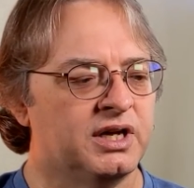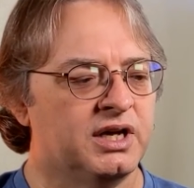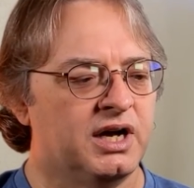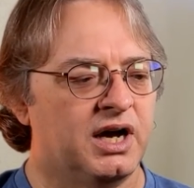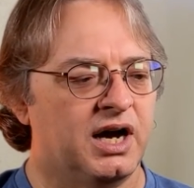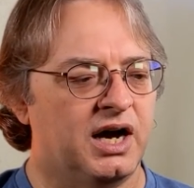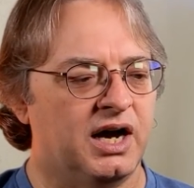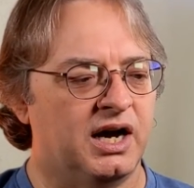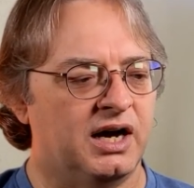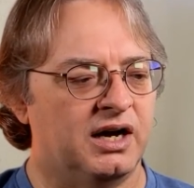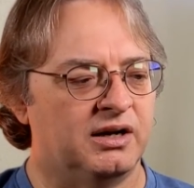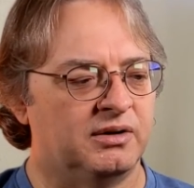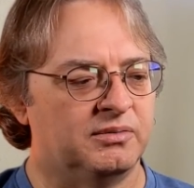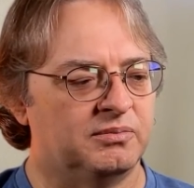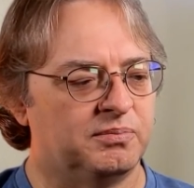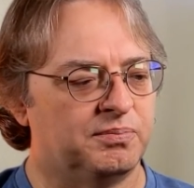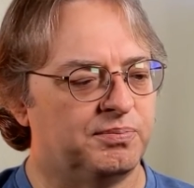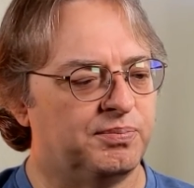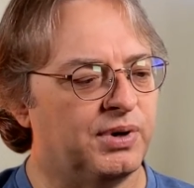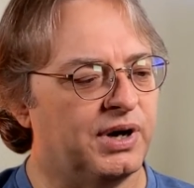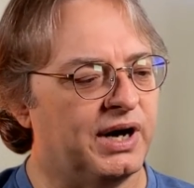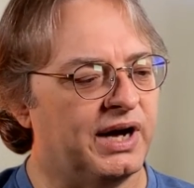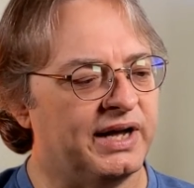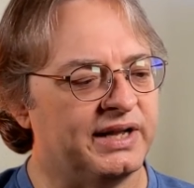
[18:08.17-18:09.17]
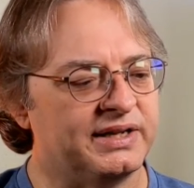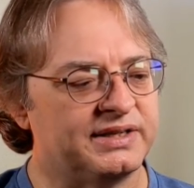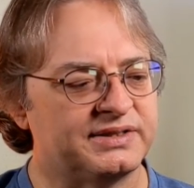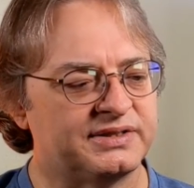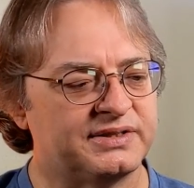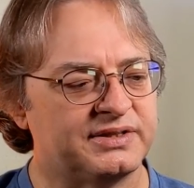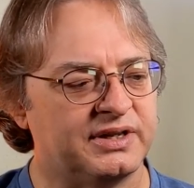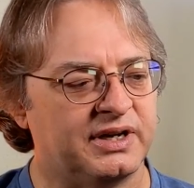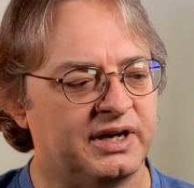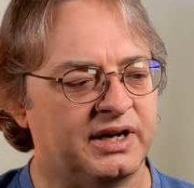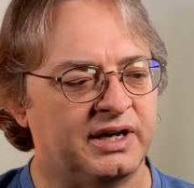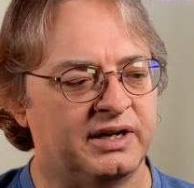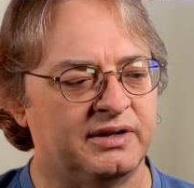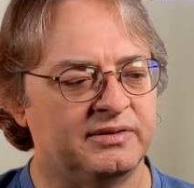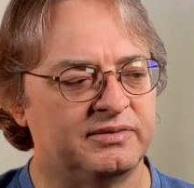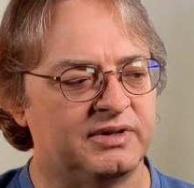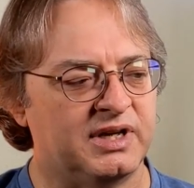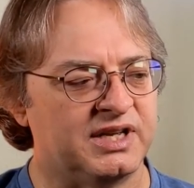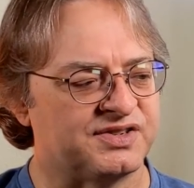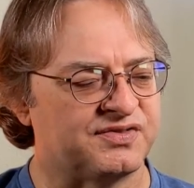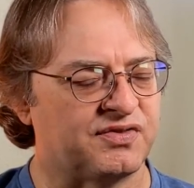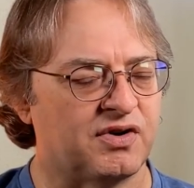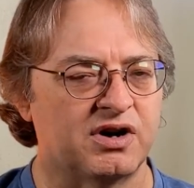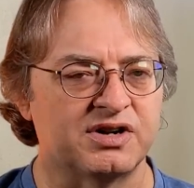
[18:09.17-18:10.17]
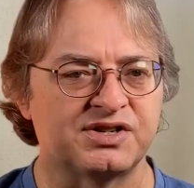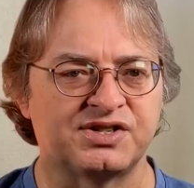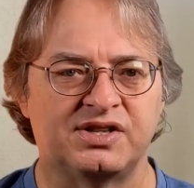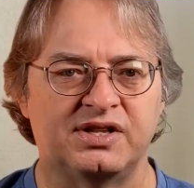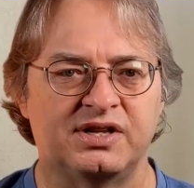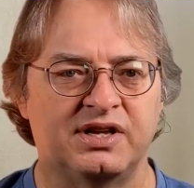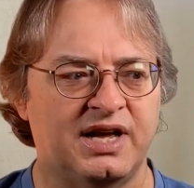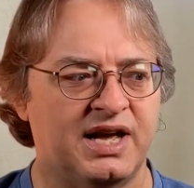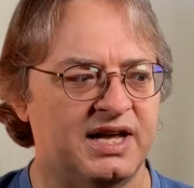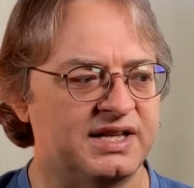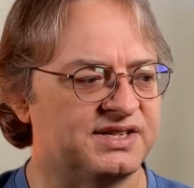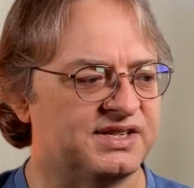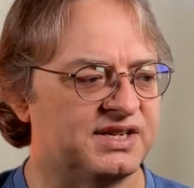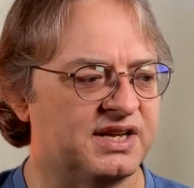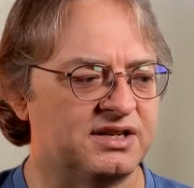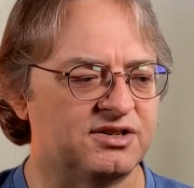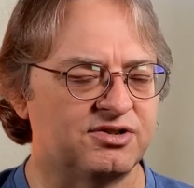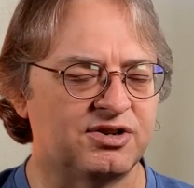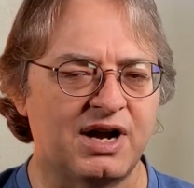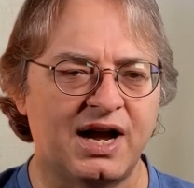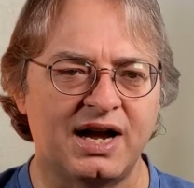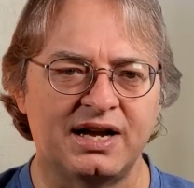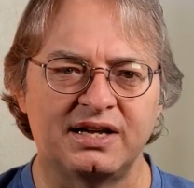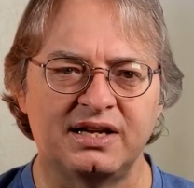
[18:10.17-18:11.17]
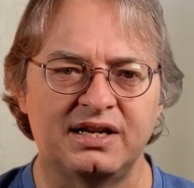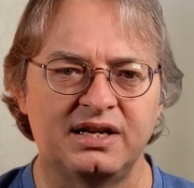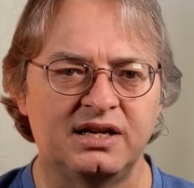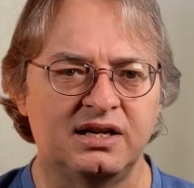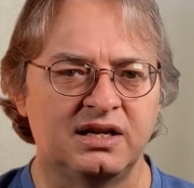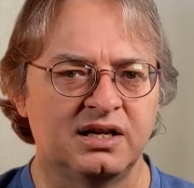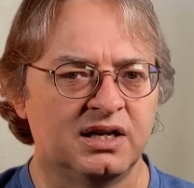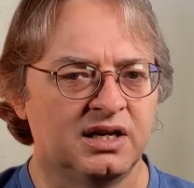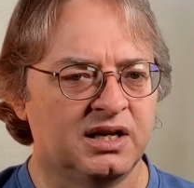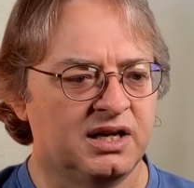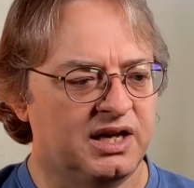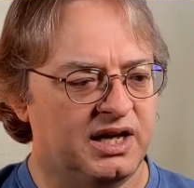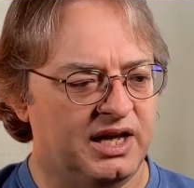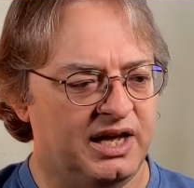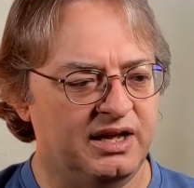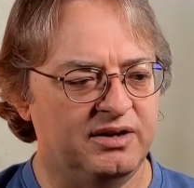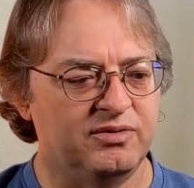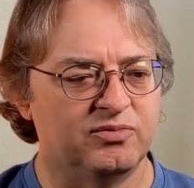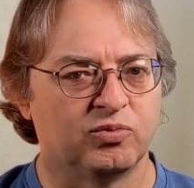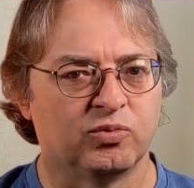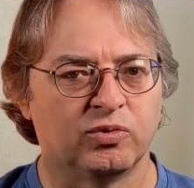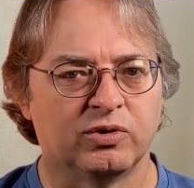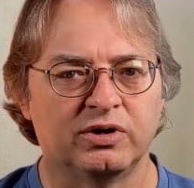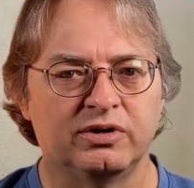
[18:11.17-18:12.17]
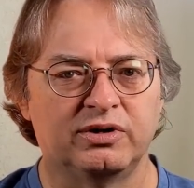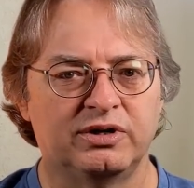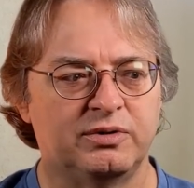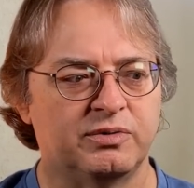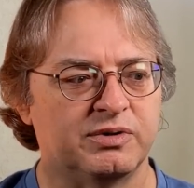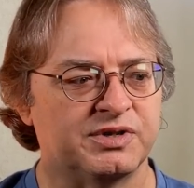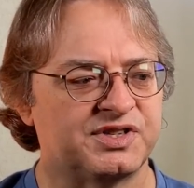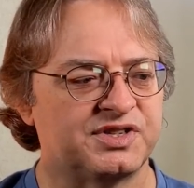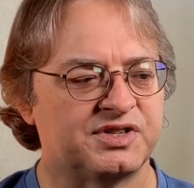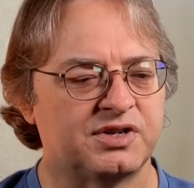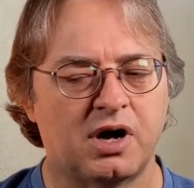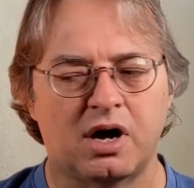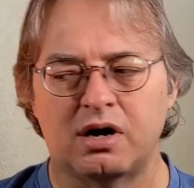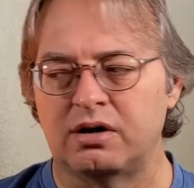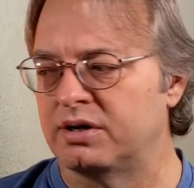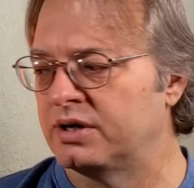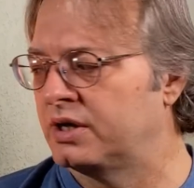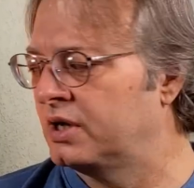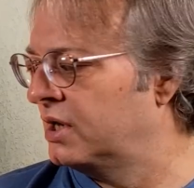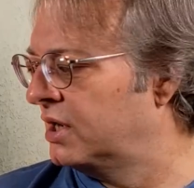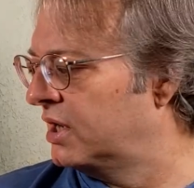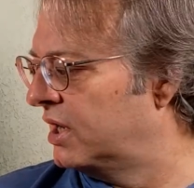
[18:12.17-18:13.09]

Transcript: But as far as the headset tracking, it really was solid.